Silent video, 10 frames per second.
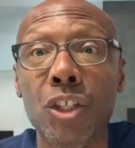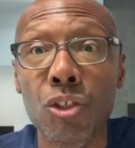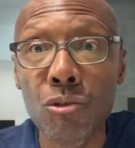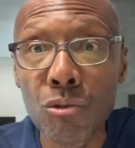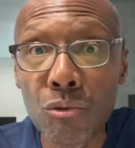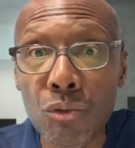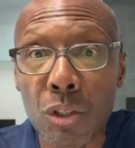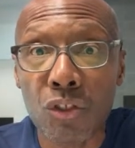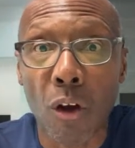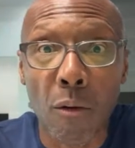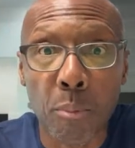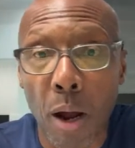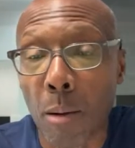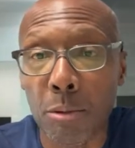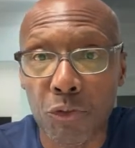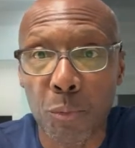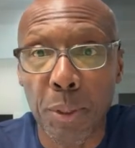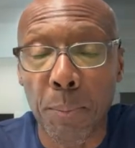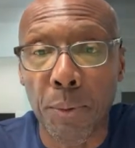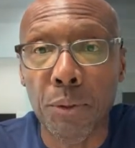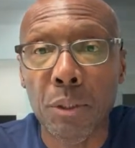used to solve problems for people.